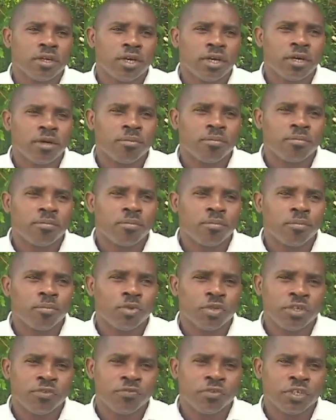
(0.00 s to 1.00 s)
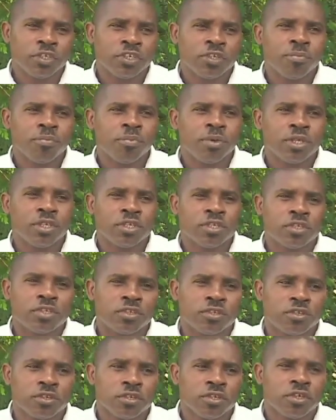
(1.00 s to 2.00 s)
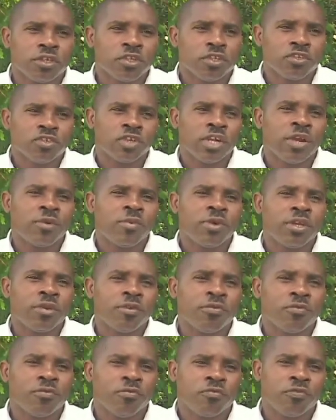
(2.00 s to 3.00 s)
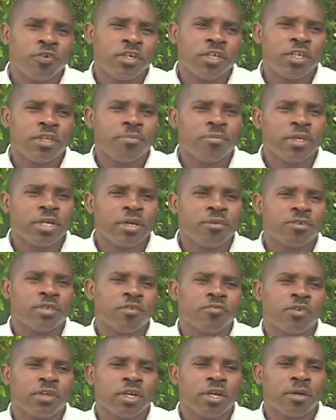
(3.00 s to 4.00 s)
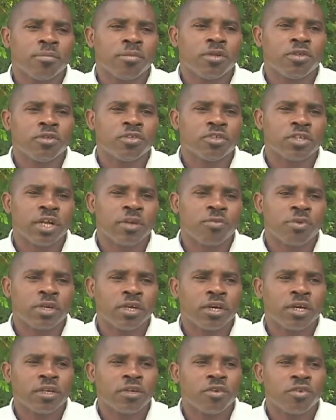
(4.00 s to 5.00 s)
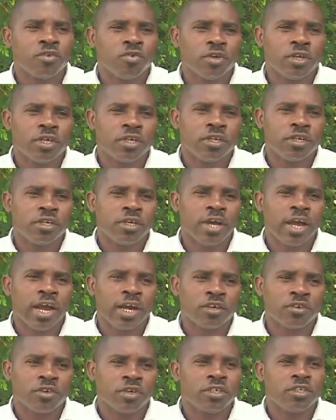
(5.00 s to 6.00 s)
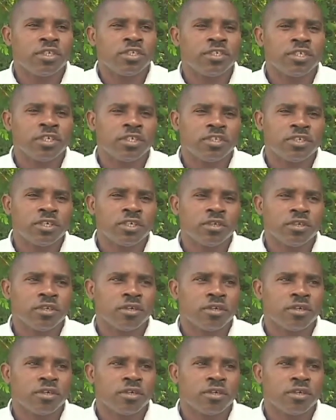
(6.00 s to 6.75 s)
um, putting things in place so that when funding becomes available, so that we can do the, the actual desilting.